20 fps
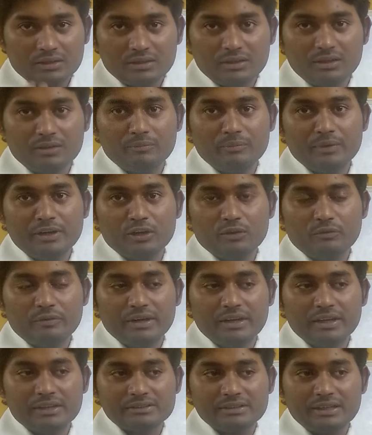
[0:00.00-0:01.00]
Government of
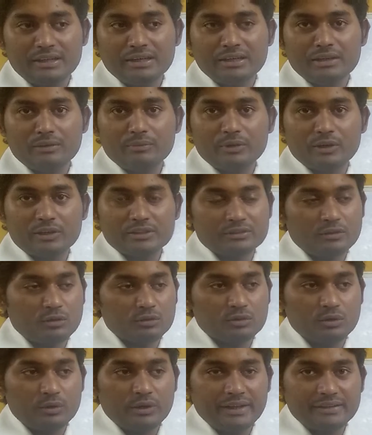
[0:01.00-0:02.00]
India's income tax
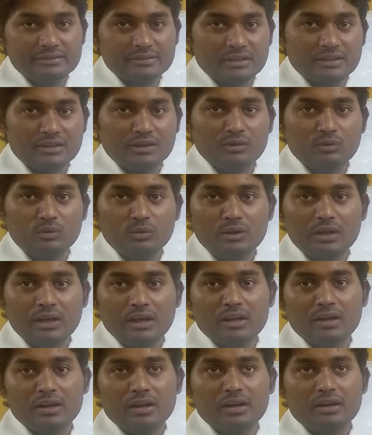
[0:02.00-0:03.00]
authorities account,
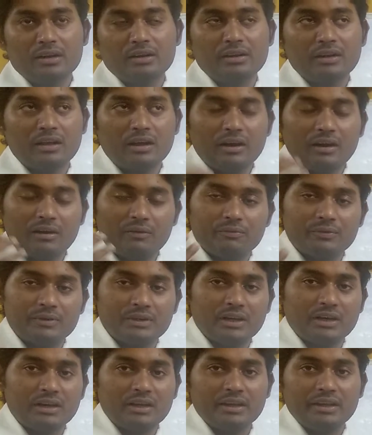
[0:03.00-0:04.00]
and
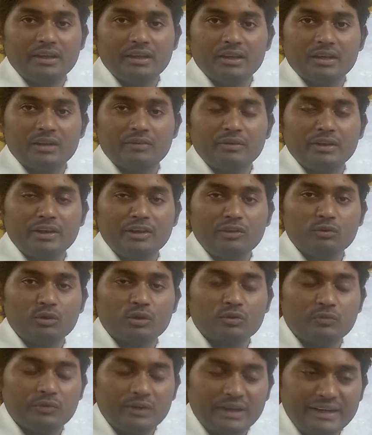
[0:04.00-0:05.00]
after a year when
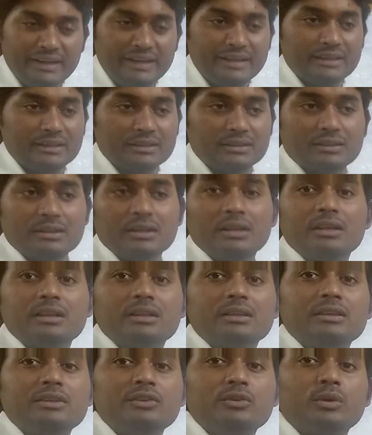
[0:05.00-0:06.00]
you are filing
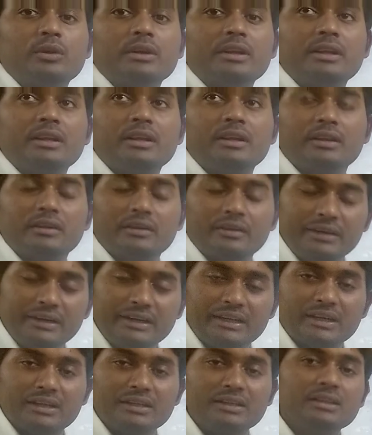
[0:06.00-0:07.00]
your
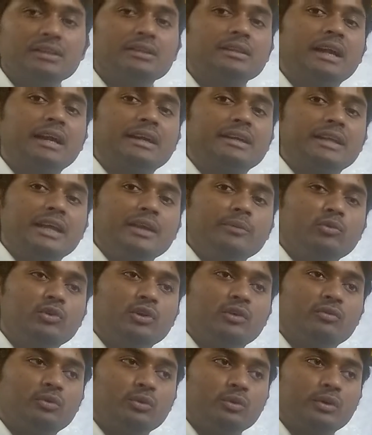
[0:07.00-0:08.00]
return, that time you
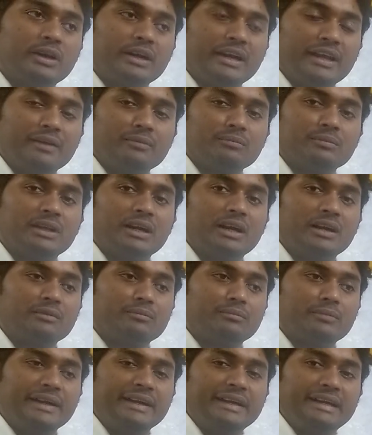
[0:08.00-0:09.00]
have to claim
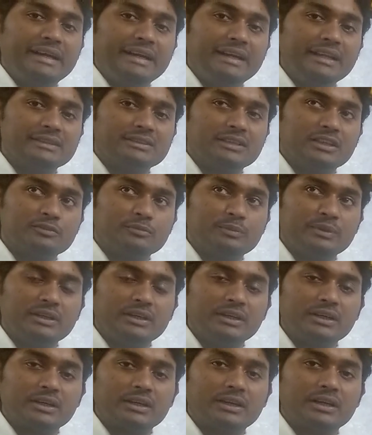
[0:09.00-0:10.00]
that my TDS has been
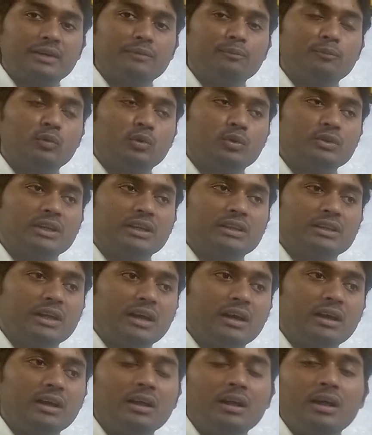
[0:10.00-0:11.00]
deducted more than
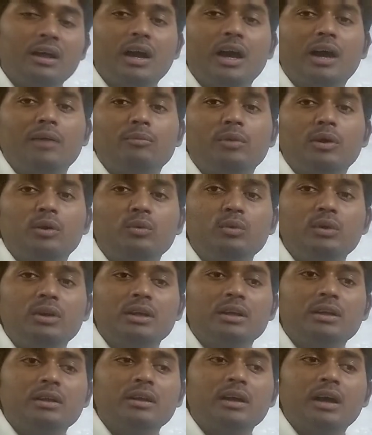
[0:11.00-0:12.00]
the
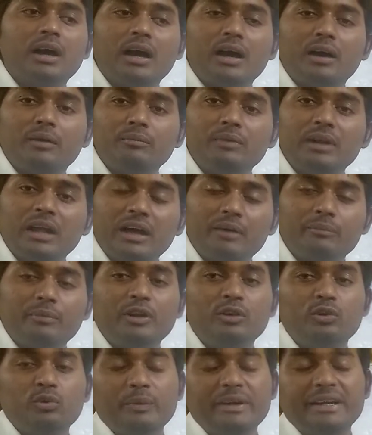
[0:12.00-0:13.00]
amount I am
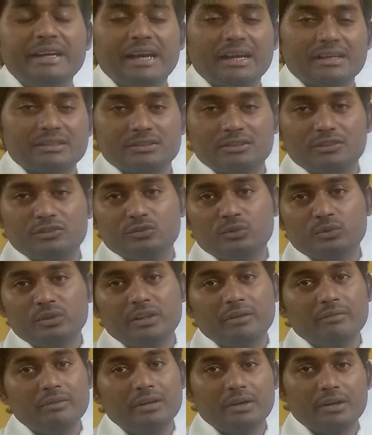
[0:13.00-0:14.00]
liable to be taxed. So
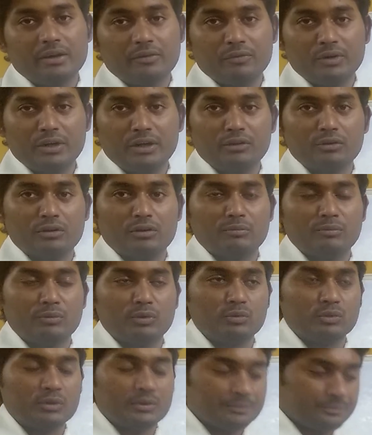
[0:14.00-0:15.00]
they will refund your
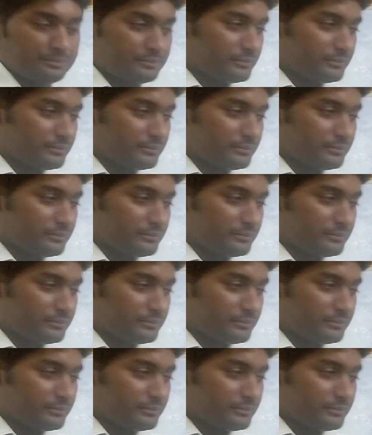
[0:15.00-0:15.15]
amount.